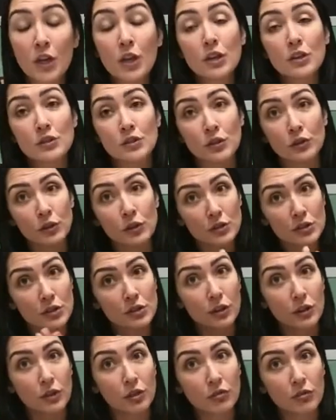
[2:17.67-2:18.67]
So those are the
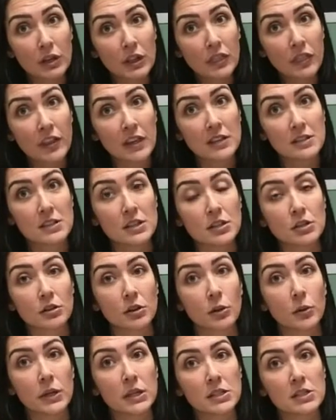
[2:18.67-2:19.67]
3 things that you're
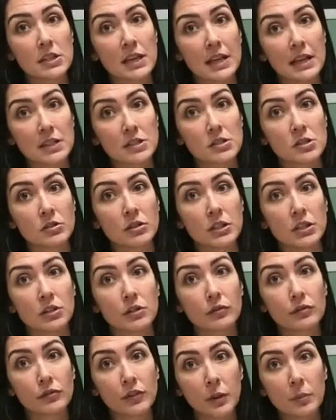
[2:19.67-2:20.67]
going to answer in your
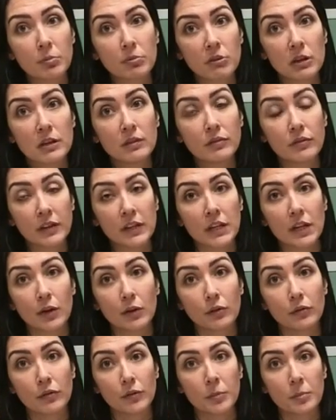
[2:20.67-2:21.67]
Flipgrid video
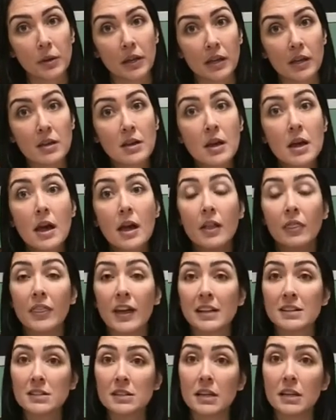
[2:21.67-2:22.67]
for me.
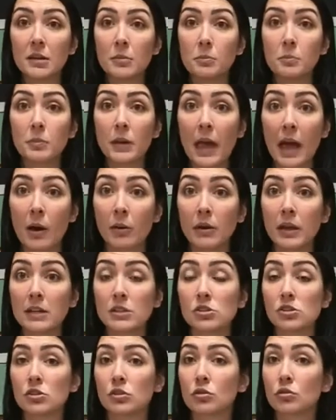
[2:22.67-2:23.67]
That's going to count as
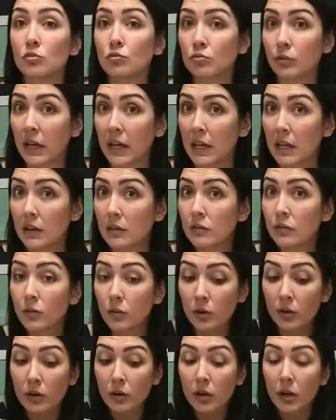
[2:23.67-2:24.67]
your grade
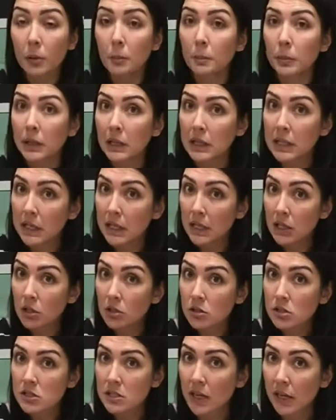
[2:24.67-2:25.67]
for completing your
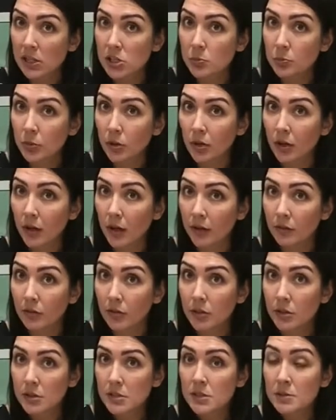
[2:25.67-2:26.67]
sketchbook
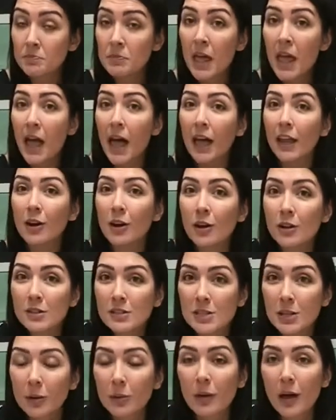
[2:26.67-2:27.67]
covers and
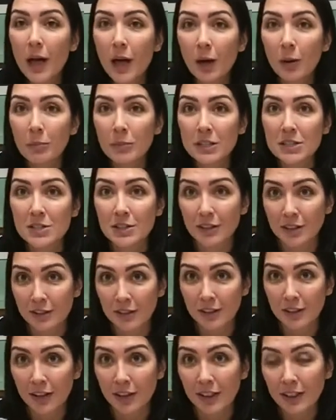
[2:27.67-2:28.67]
also help me to learn
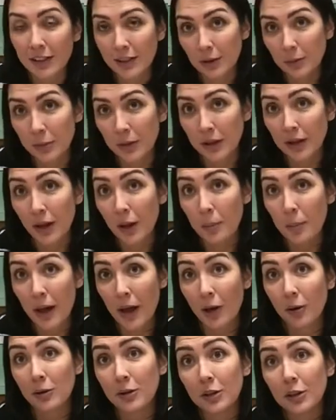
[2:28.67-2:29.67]
a little bit about
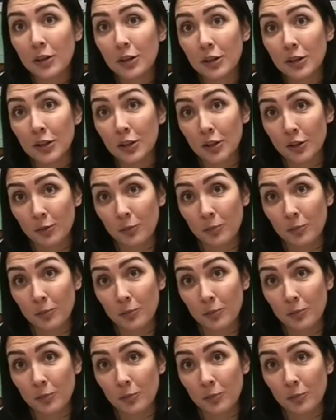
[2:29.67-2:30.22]
you.